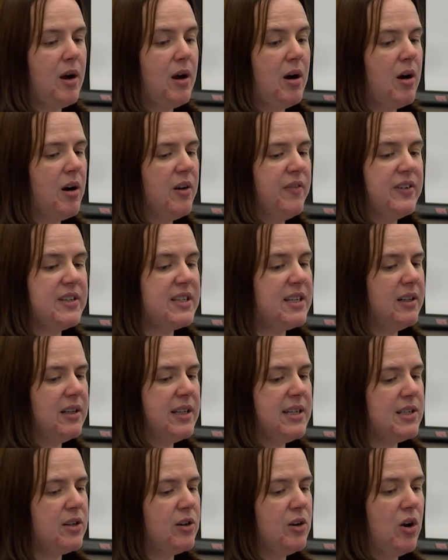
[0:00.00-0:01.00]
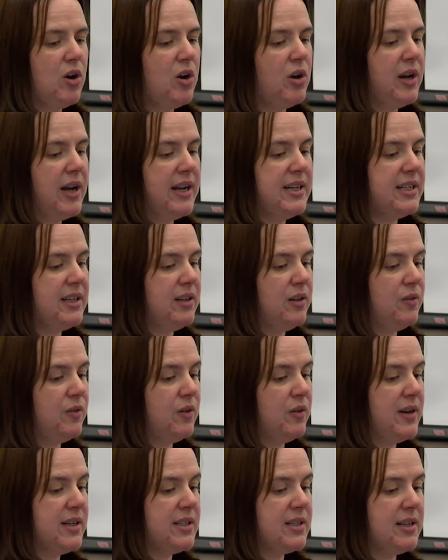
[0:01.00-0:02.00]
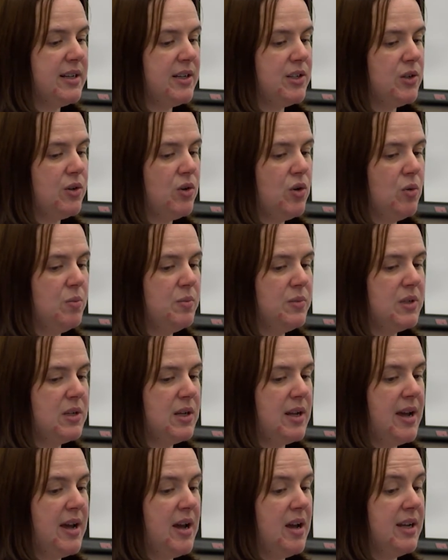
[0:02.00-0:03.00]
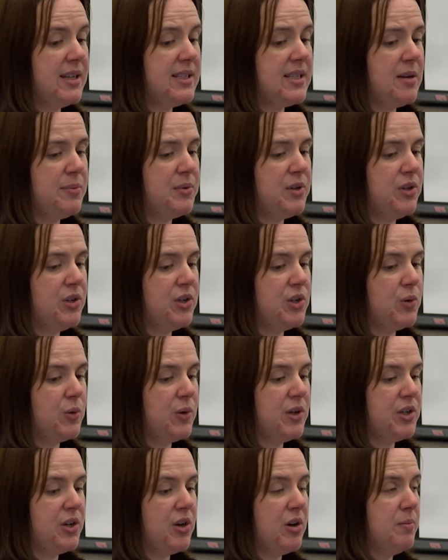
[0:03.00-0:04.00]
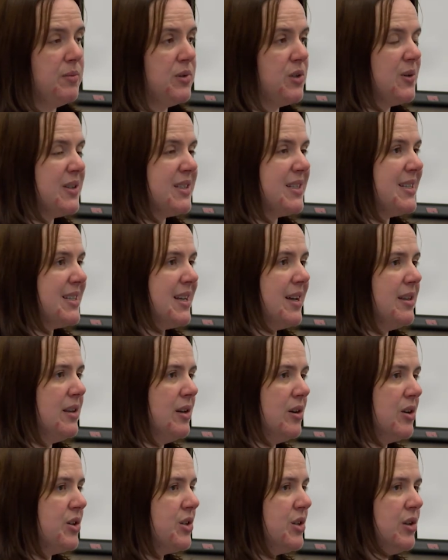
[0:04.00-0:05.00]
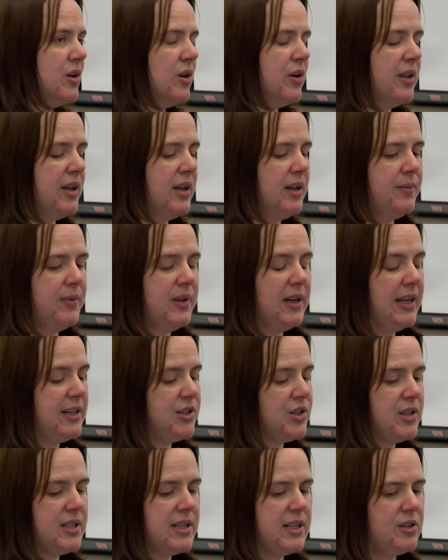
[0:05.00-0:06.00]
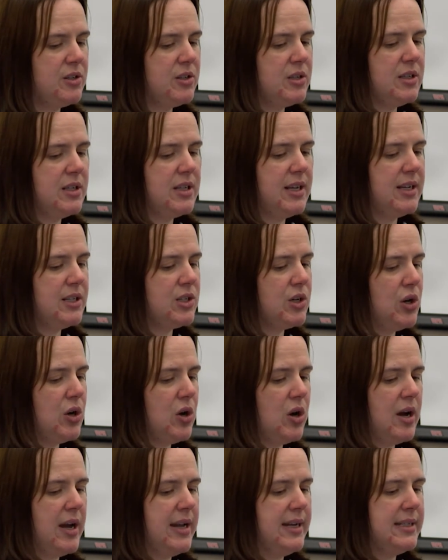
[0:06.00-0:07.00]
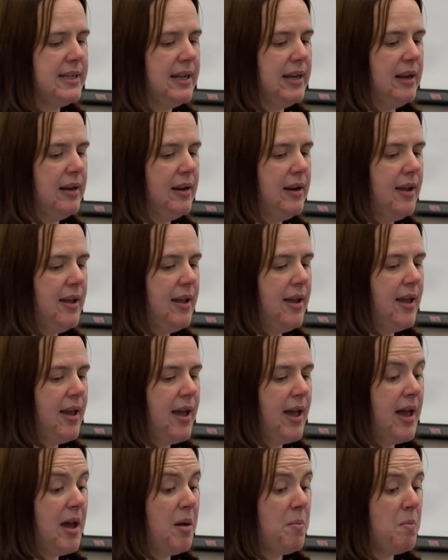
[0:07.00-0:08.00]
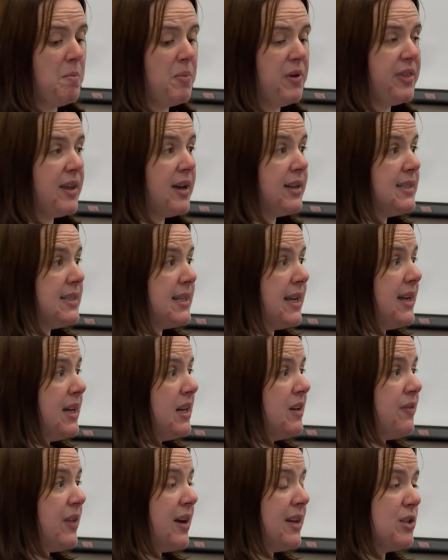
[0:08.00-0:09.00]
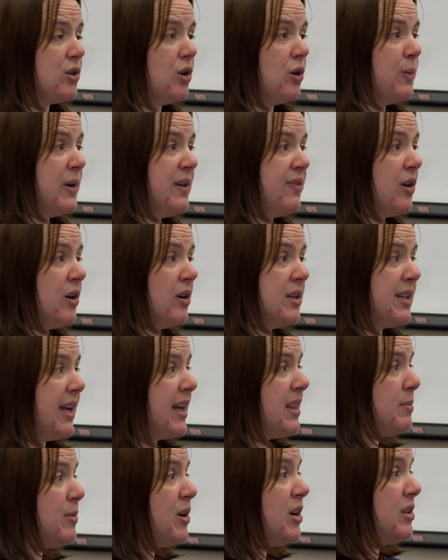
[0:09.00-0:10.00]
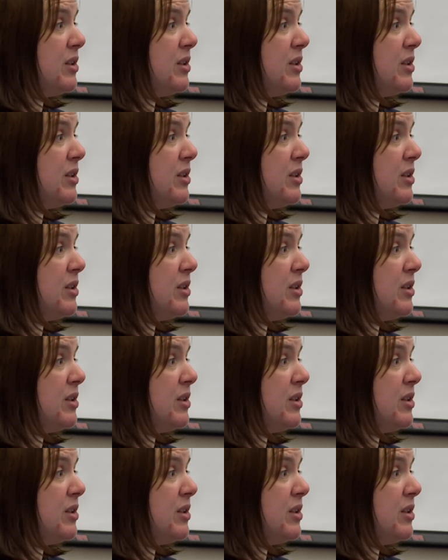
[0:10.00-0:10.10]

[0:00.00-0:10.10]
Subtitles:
Our facilities are not ideal for residential homes, except in the short term. So as I said, the nursing or the leisure centres and things are not ideal. But that said, if that's all we've got to get them out of